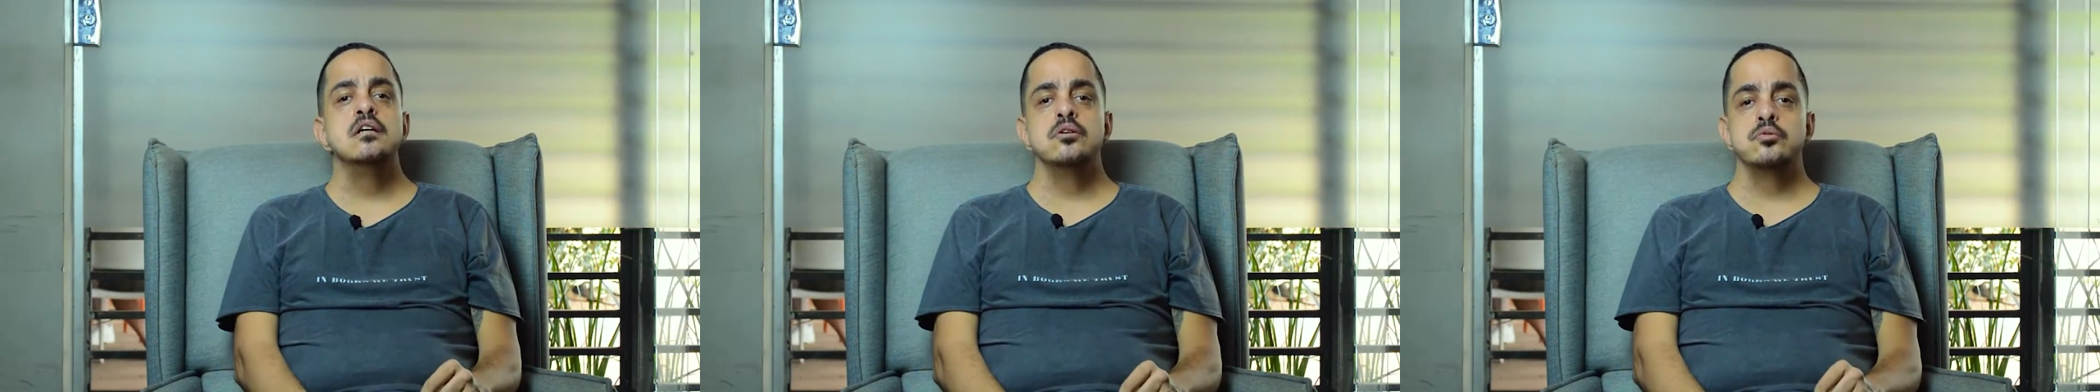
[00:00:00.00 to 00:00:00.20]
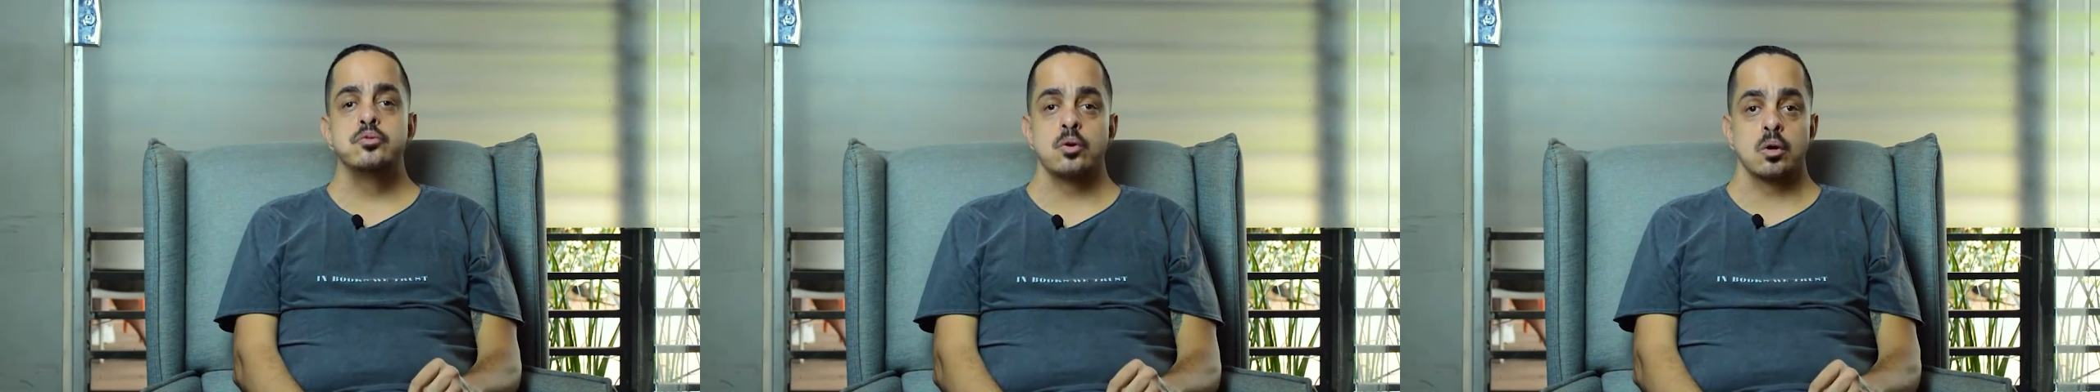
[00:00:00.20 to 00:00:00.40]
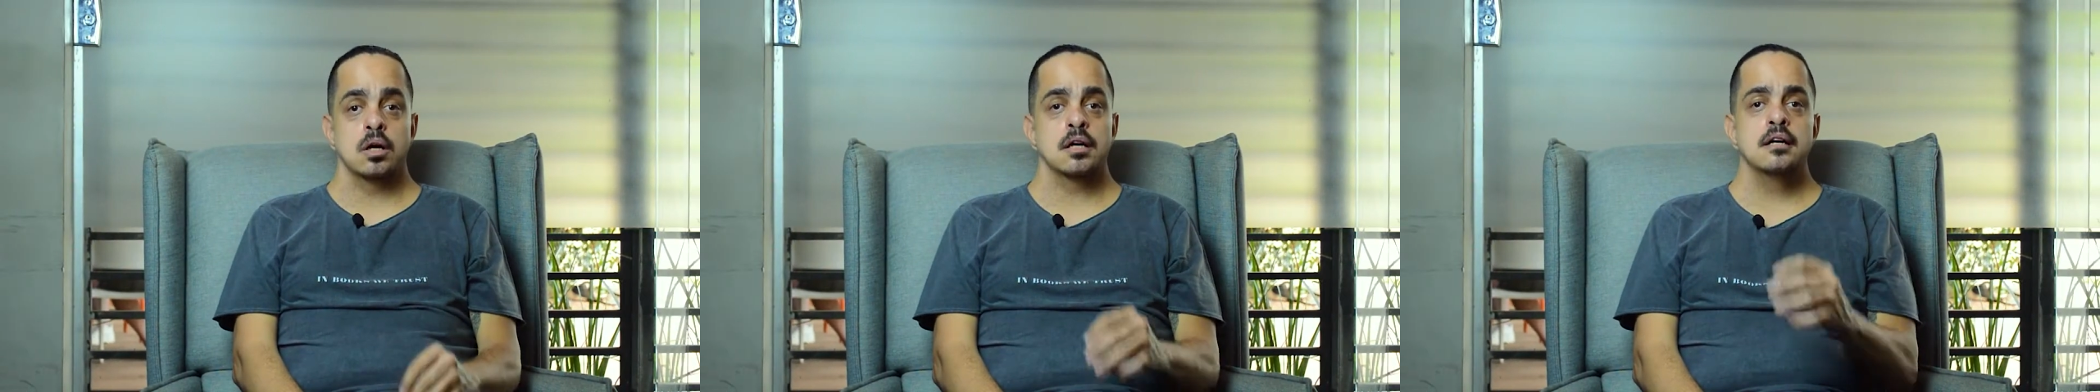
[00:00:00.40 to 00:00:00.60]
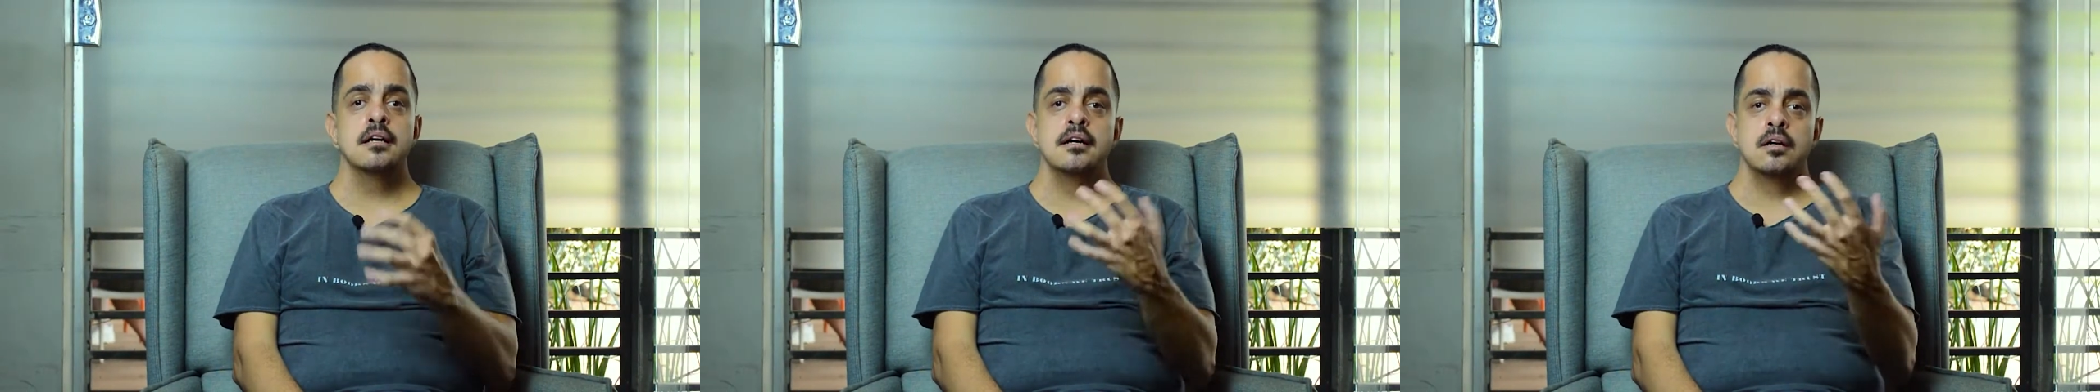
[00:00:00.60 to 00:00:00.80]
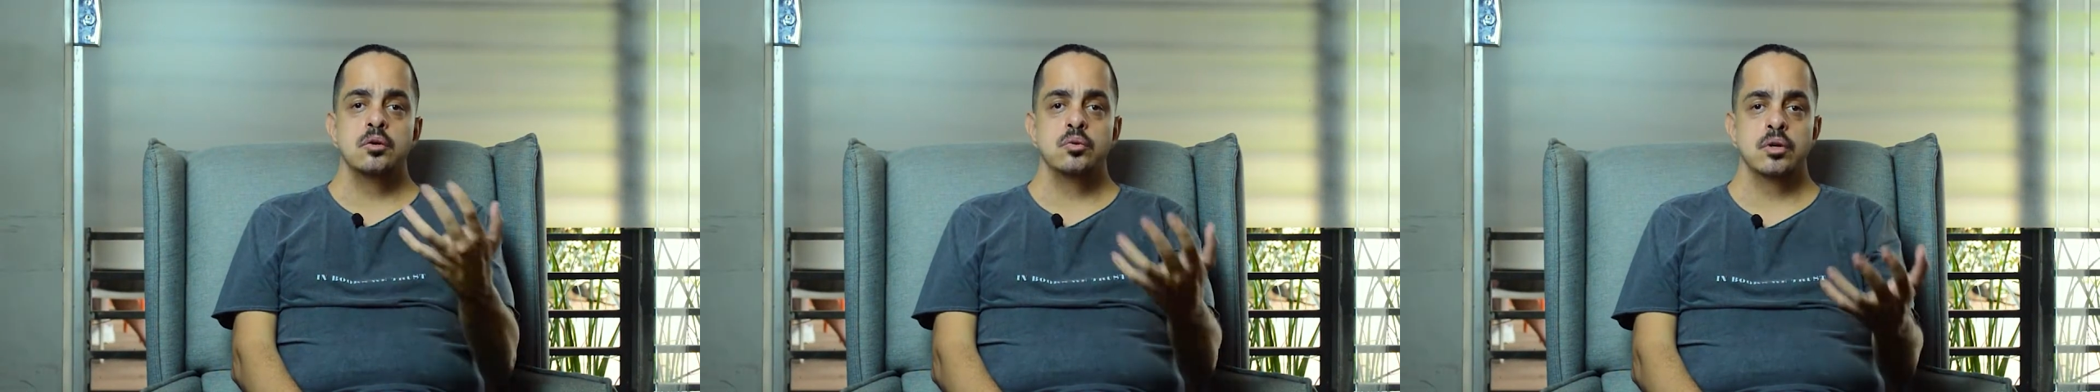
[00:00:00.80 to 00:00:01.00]
for
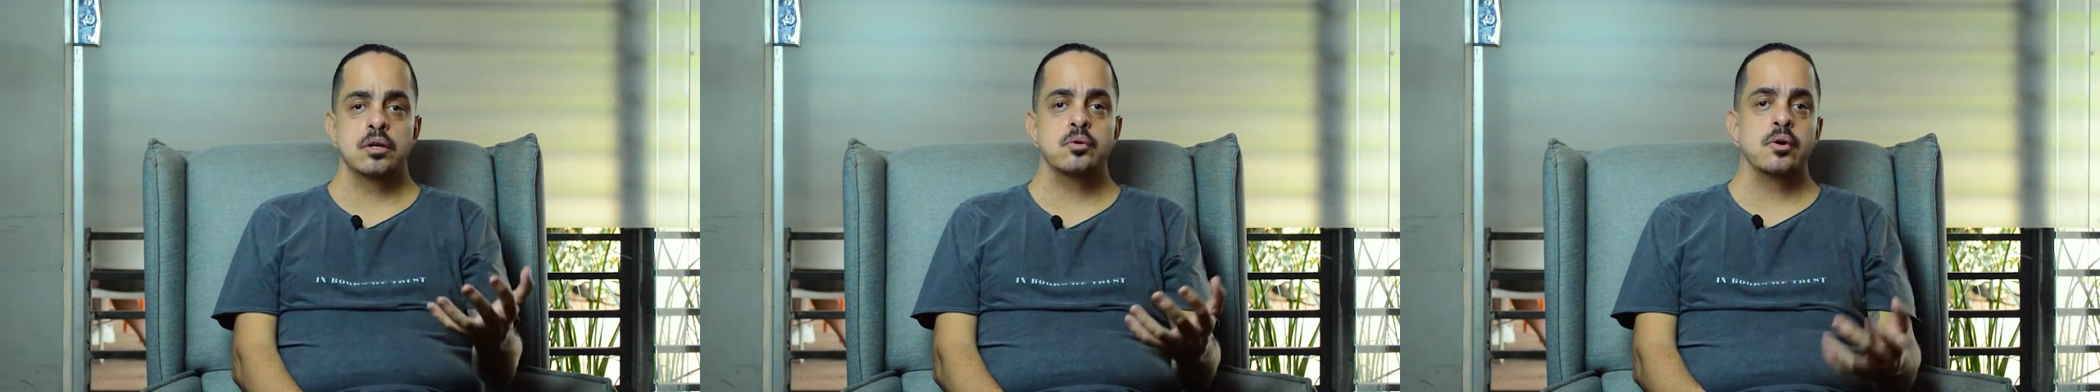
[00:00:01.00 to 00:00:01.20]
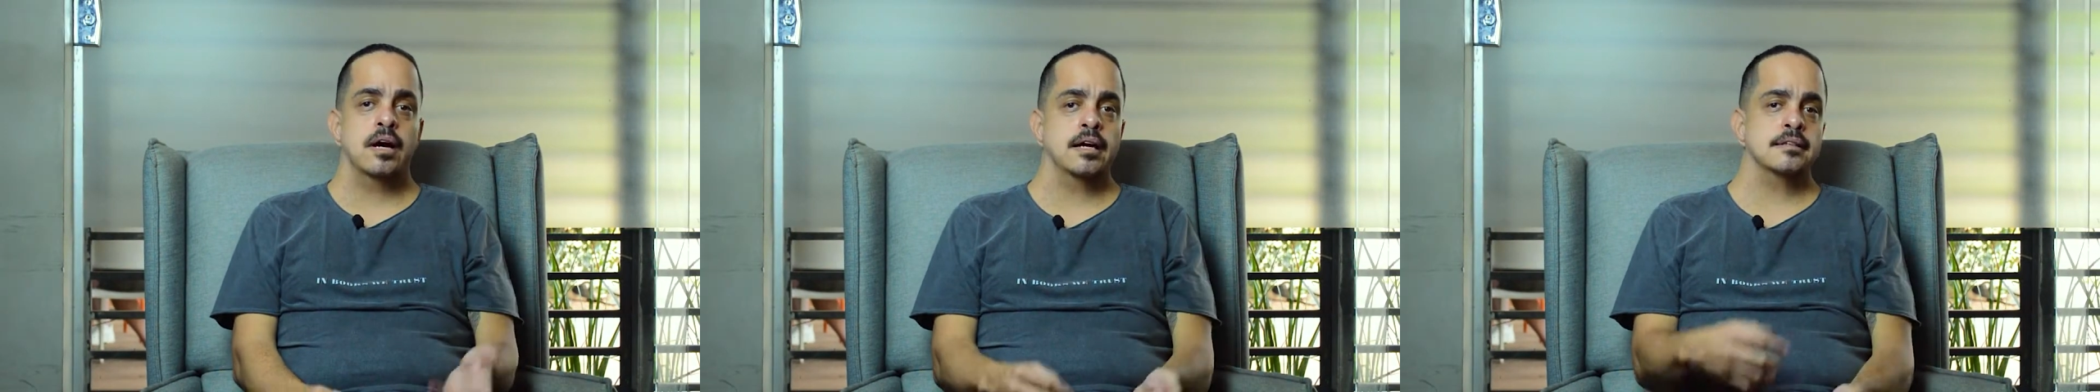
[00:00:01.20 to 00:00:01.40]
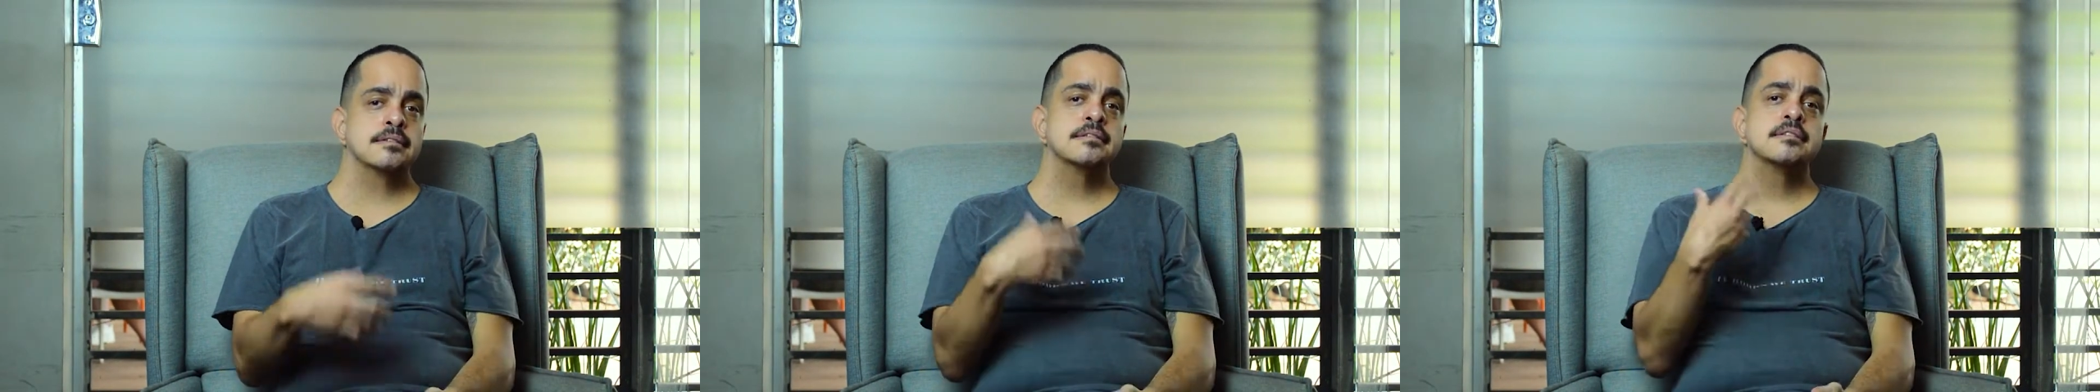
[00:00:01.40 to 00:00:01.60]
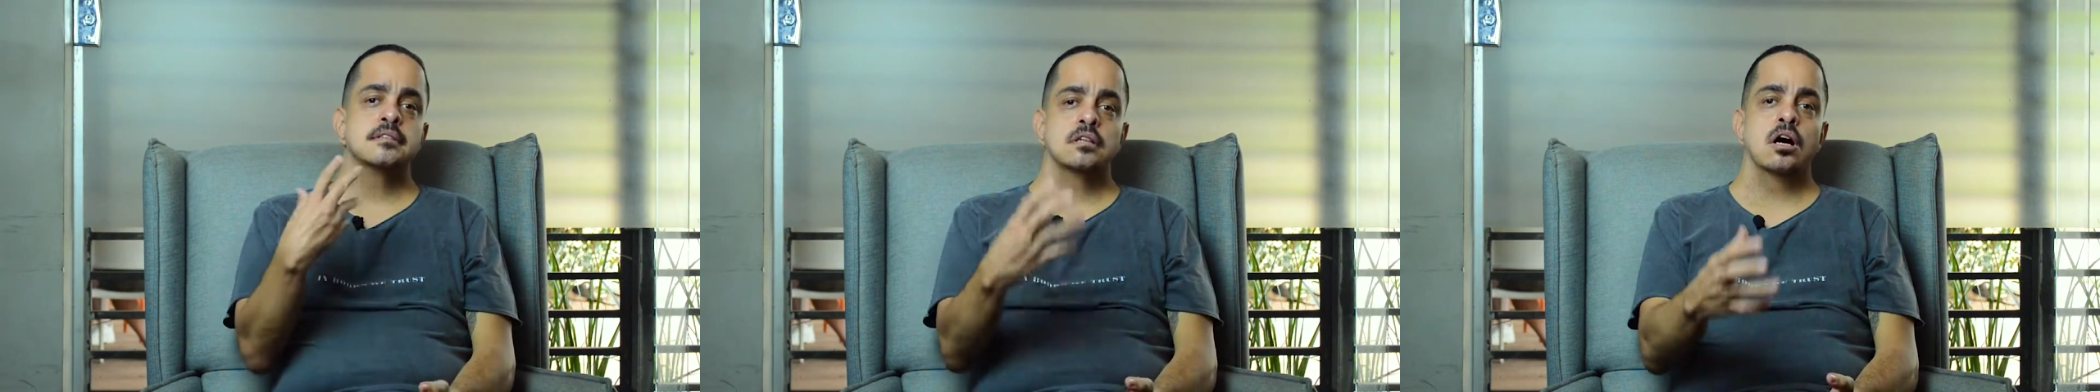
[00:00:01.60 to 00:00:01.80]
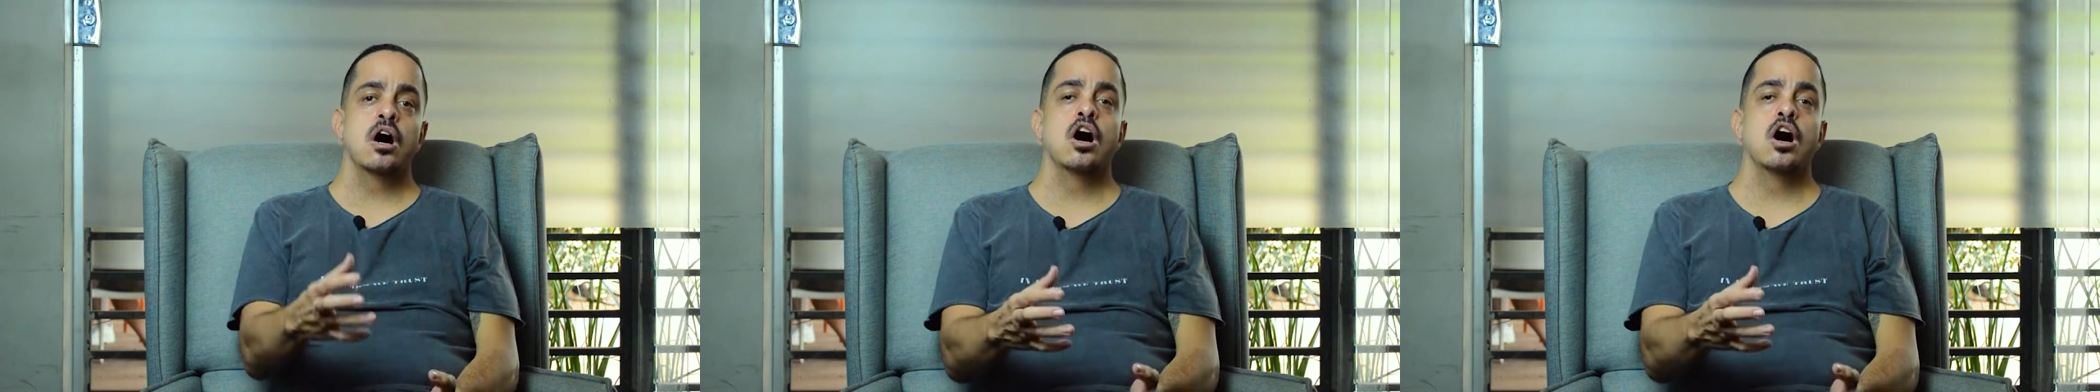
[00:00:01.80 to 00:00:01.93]
requests,